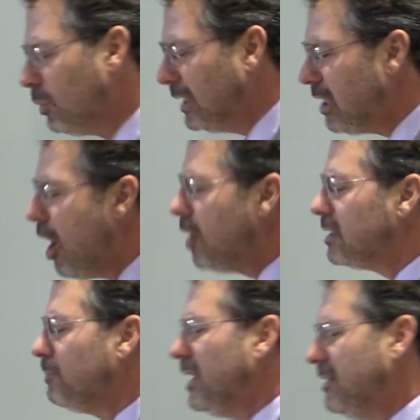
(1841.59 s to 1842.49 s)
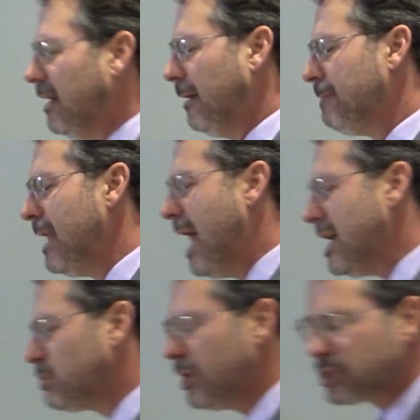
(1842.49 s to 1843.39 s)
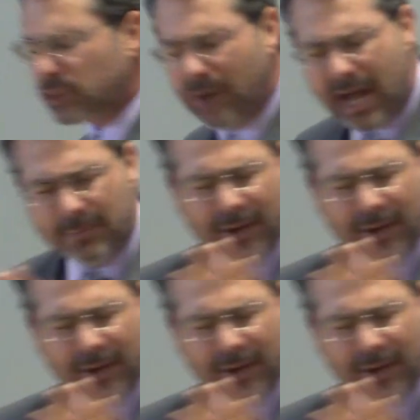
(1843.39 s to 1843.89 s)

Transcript: We long to be there. As we are surrounded